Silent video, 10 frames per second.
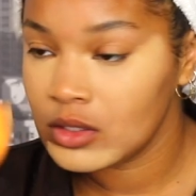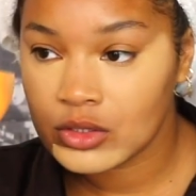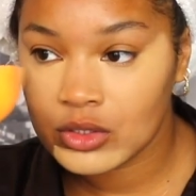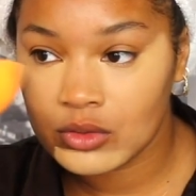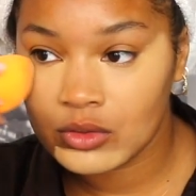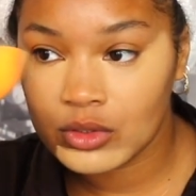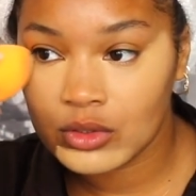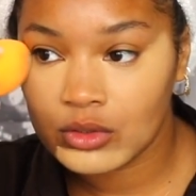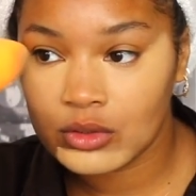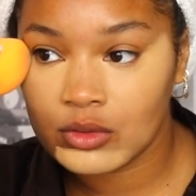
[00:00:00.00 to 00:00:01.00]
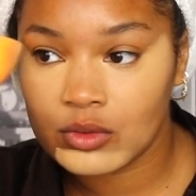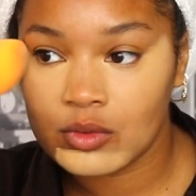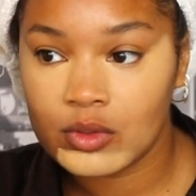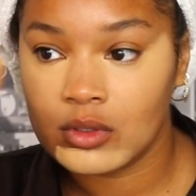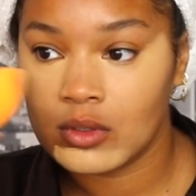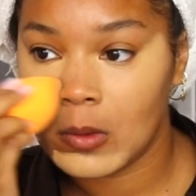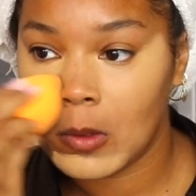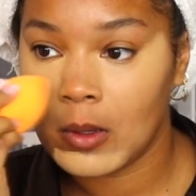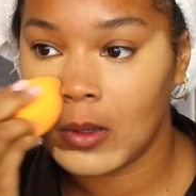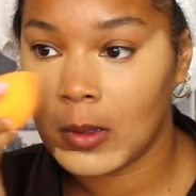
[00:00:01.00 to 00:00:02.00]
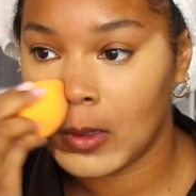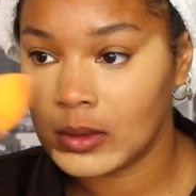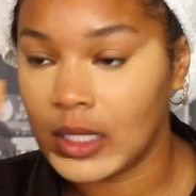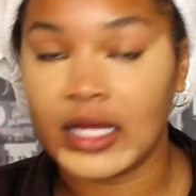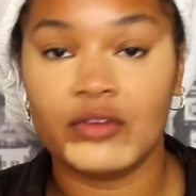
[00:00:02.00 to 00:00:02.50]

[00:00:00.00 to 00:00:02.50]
to do like